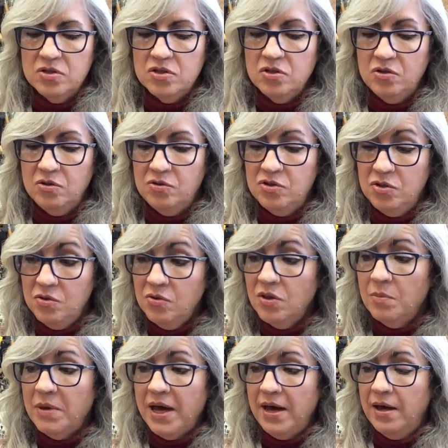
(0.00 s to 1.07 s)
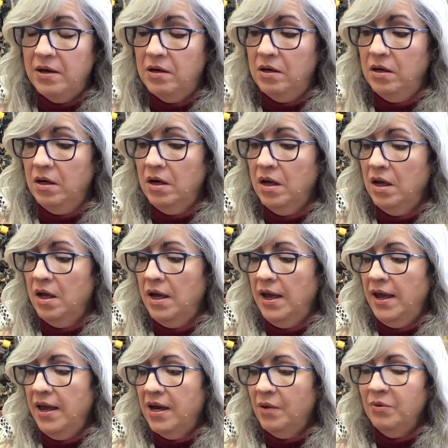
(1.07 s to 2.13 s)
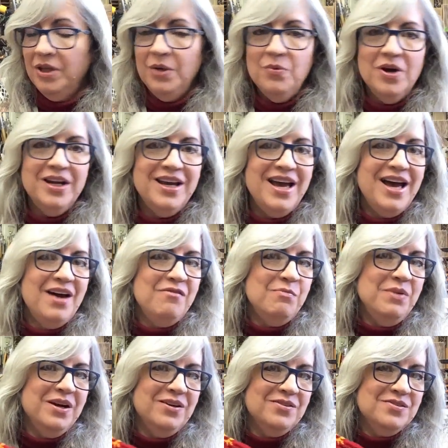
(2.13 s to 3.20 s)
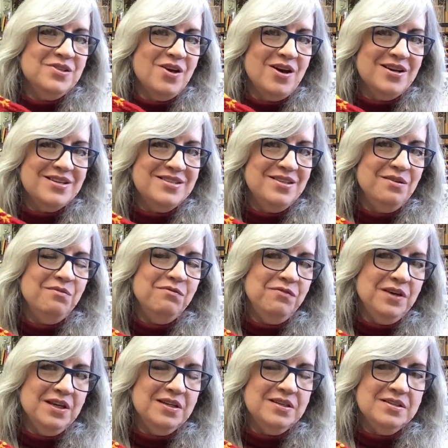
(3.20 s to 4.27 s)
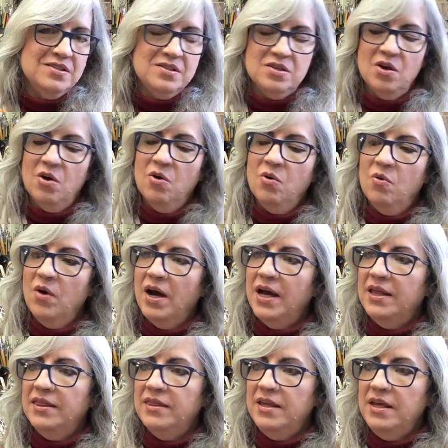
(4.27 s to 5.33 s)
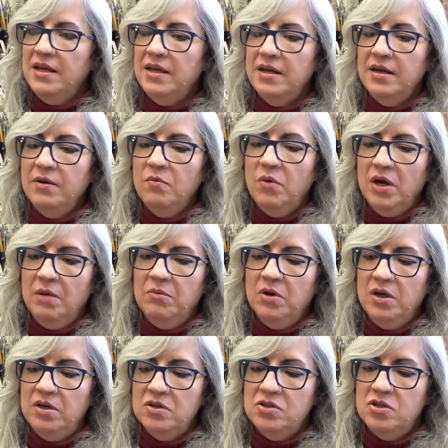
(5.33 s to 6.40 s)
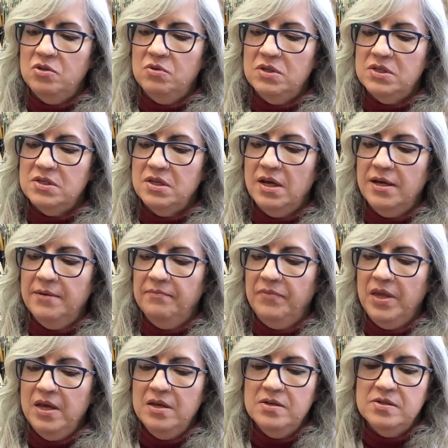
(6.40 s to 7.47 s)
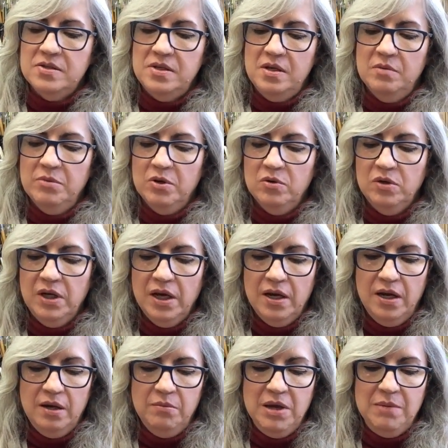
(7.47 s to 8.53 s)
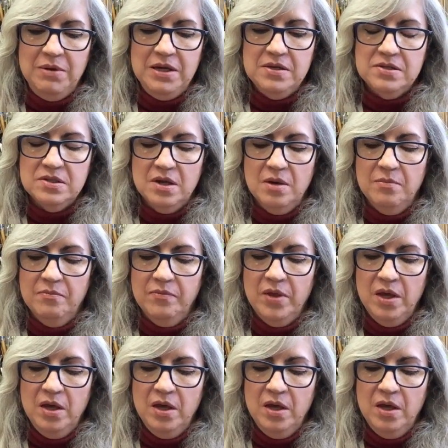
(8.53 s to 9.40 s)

do the pattern, and I really want to have a pair of socks that fit. So I think what I'm going to do is see about getting maybe some